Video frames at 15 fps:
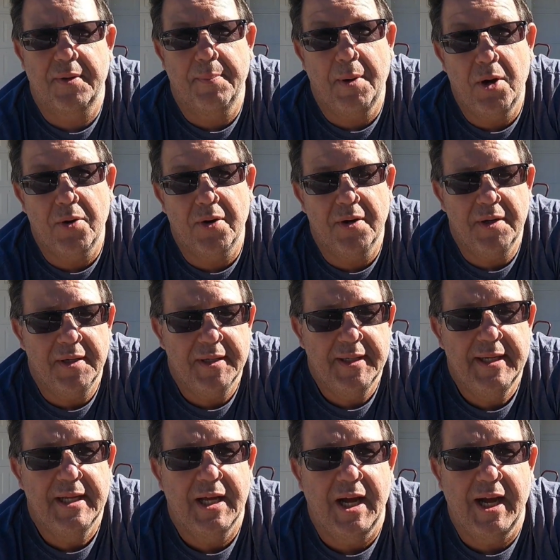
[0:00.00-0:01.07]
the motor,
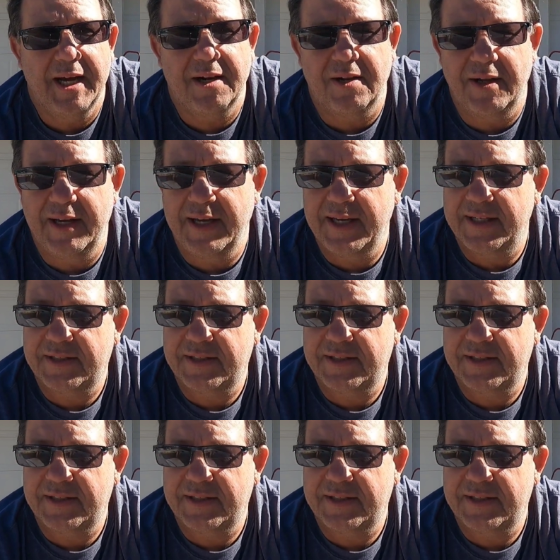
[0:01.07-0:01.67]
idling.